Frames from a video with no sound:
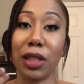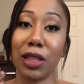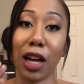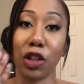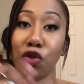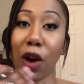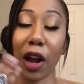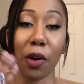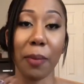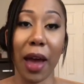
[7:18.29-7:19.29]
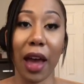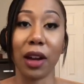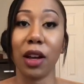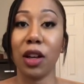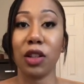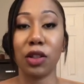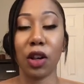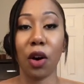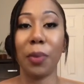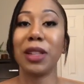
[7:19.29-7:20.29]
It's not dry or matte,
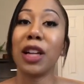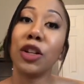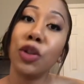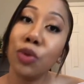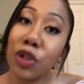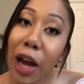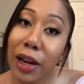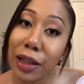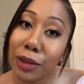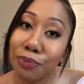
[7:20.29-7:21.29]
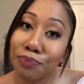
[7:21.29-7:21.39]
so, but it's not too shiny.